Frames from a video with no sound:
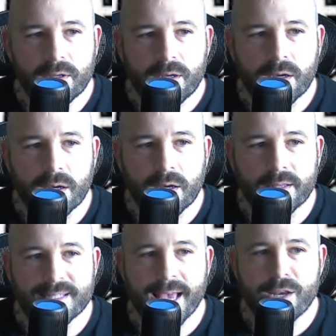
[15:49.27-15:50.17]
The
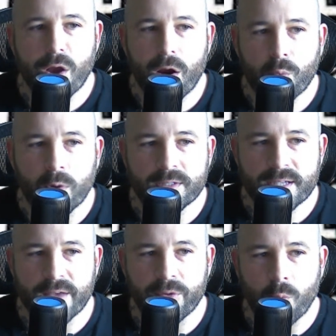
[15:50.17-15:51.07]
10-yard,
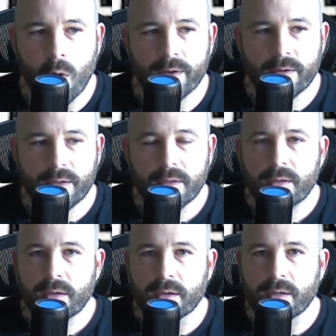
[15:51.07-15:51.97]
1.71,
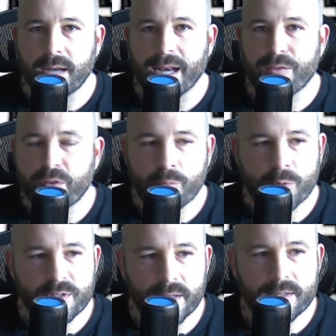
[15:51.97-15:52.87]
95th
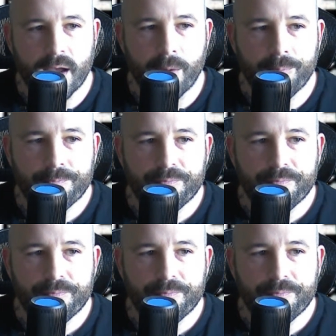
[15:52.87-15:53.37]
percentile.